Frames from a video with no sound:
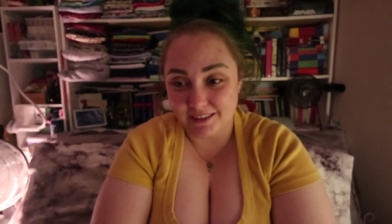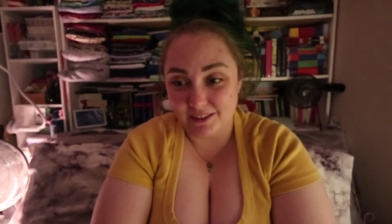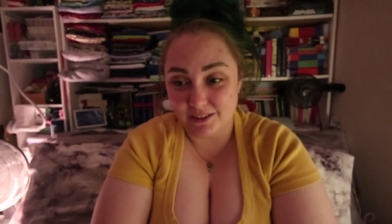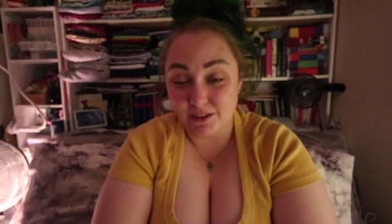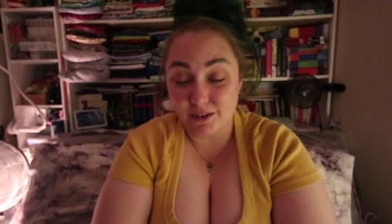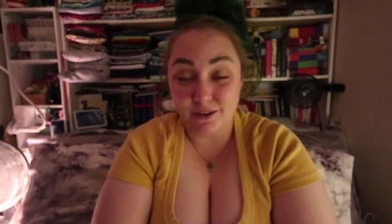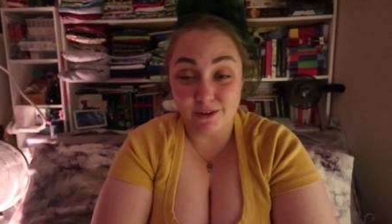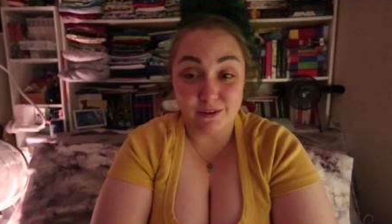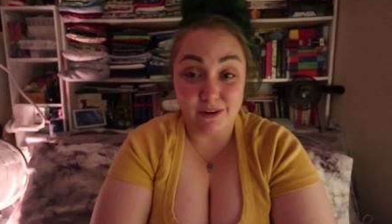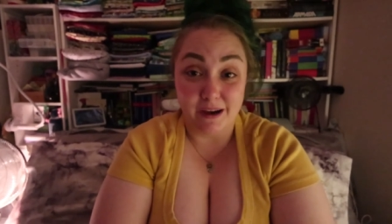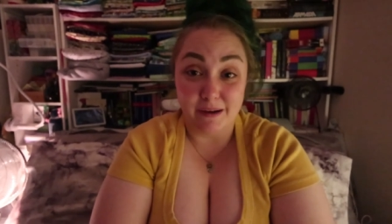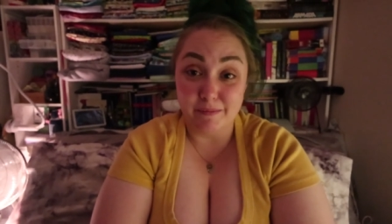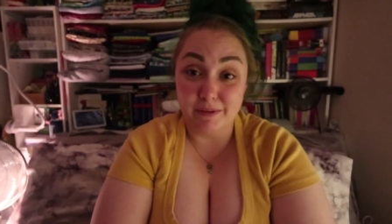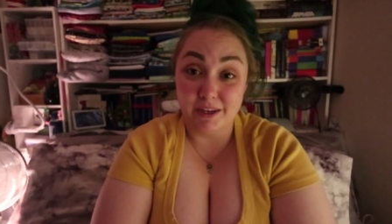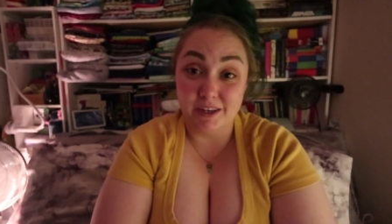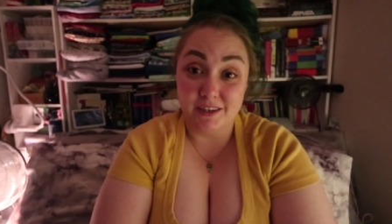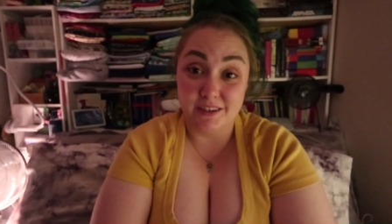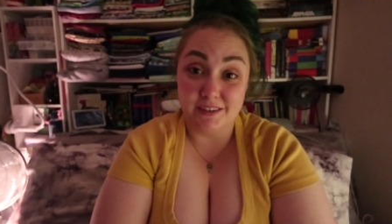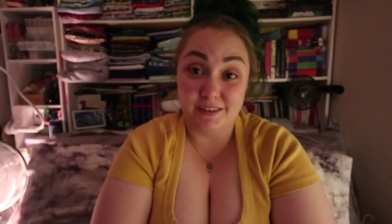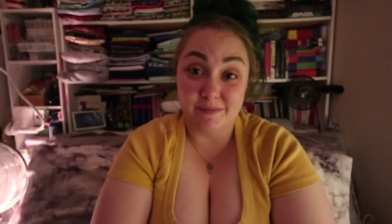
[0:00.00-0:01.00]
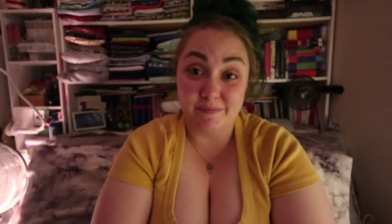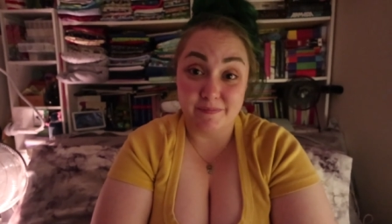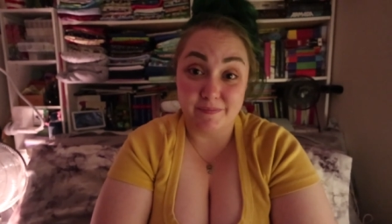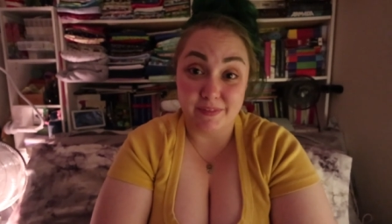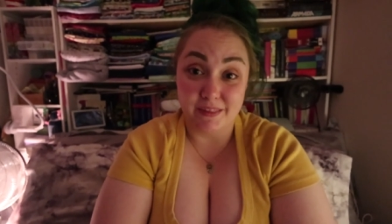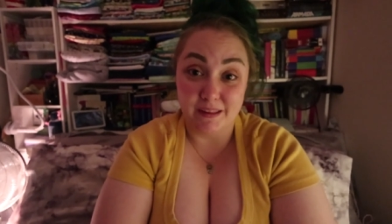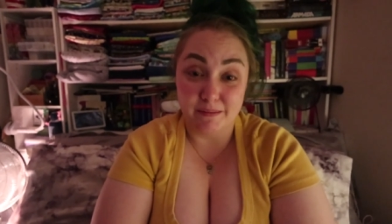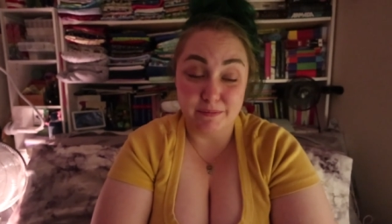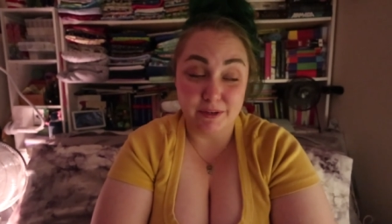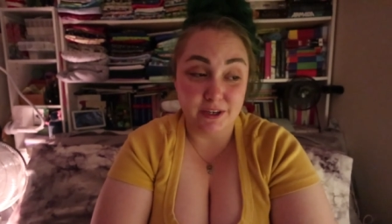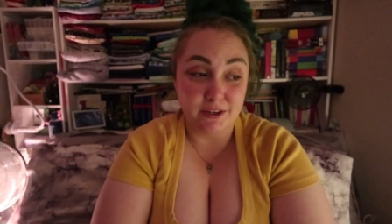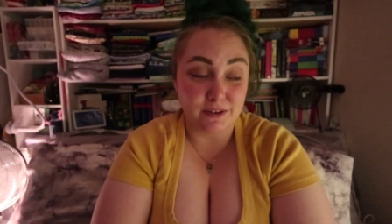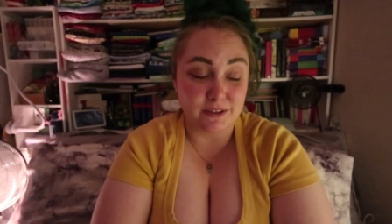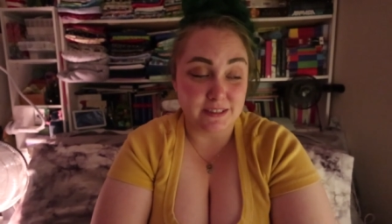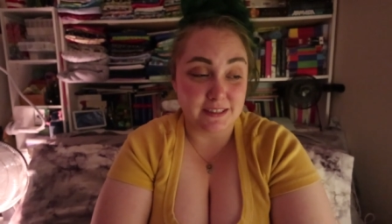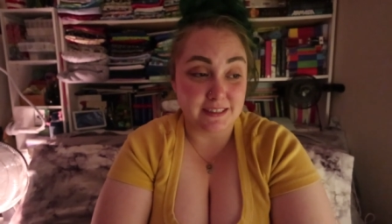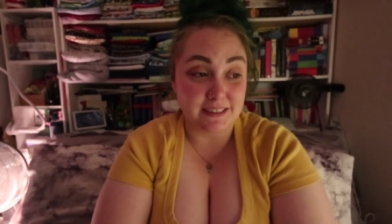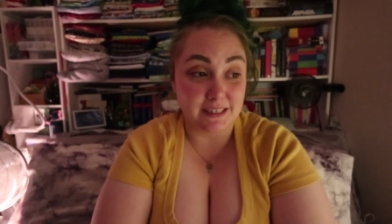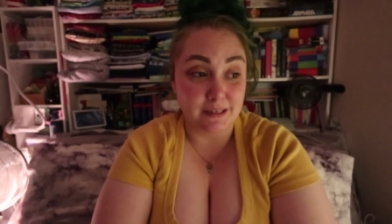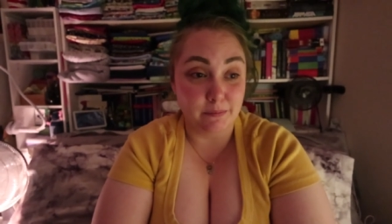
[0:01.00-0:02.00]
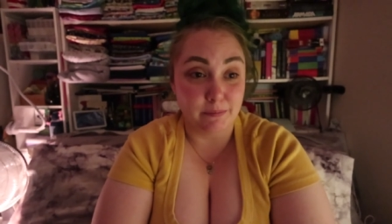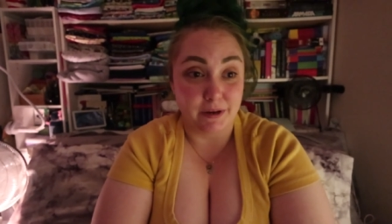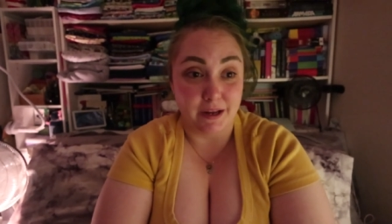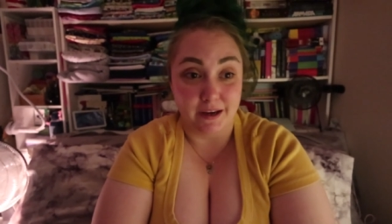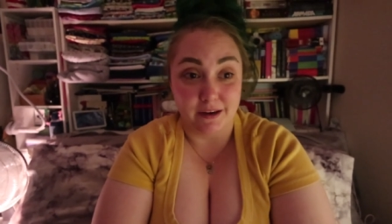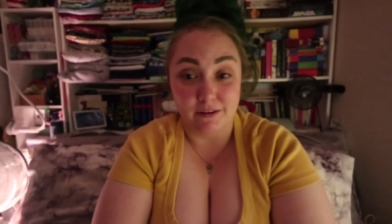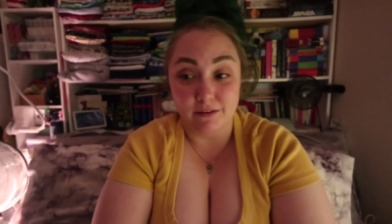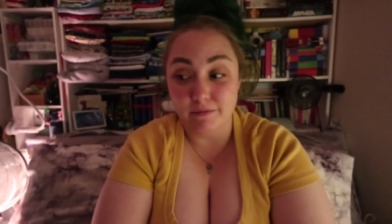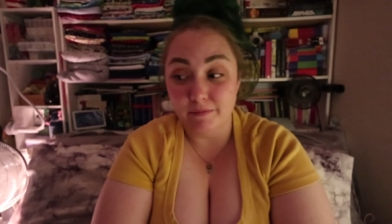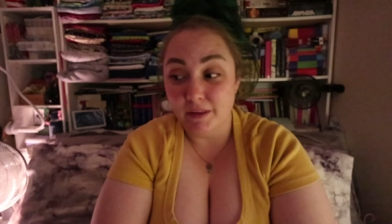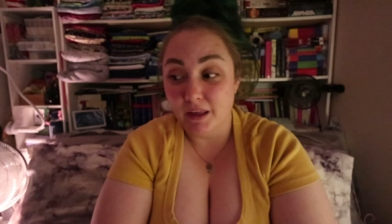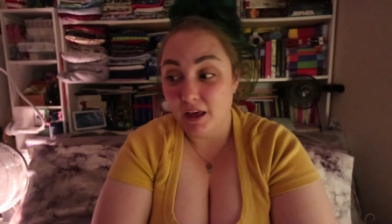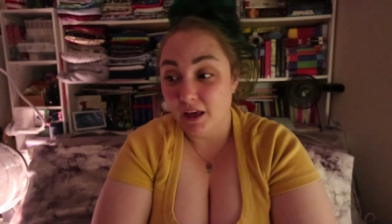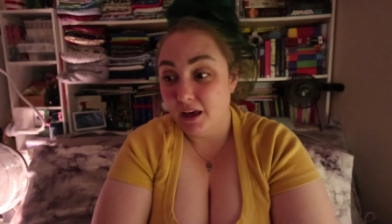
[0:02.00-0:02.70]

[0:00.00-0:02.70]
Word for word: So I'm gonna I'm gonna go to sleep now.